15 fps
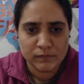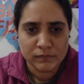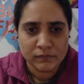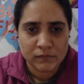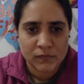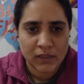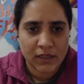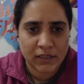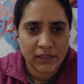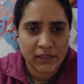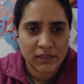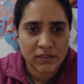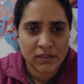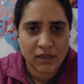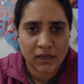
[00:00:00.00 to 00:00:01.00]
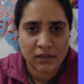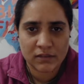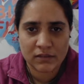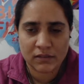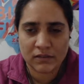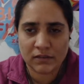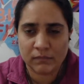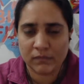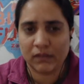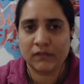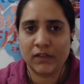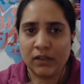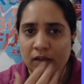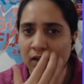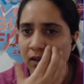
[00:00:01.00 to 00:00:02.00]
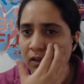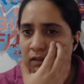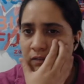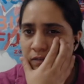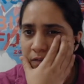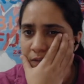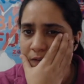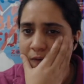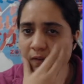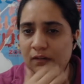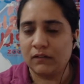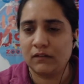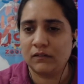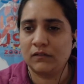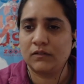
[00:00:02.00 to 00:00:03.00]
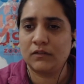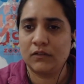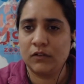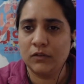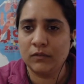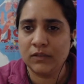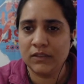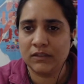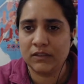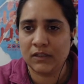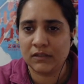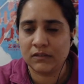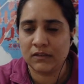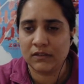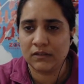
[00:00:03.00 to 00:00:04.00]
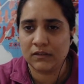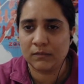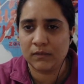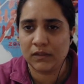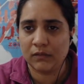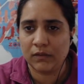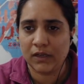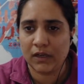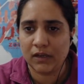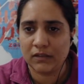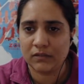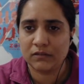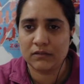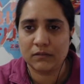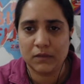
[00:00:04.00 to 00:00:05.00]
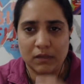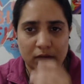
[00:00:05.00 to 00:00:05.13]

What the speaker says: Like Anisha has done something very nice. It's Louisa has done something quite nice as well.